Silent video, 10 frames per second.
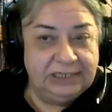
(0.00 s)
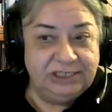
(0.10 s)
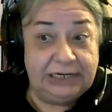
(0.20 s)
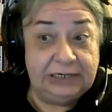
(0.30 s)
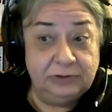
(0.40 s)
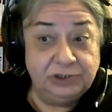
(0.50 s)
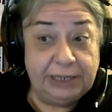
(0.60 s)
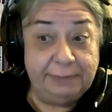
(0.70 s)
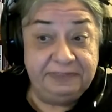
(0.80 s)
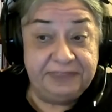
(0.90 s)
Ceylan
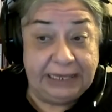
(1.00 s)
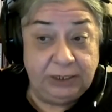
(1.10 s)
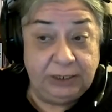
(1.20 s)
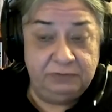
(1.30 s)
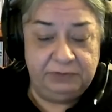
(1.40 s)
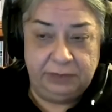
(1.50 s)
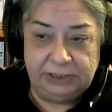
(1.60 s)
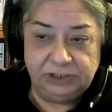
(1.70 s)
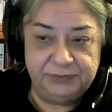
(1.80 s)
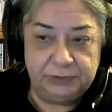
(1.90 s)
Hocam, thank you very
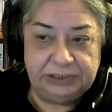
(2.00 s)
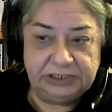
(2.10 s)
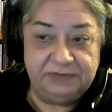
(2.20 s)
much for this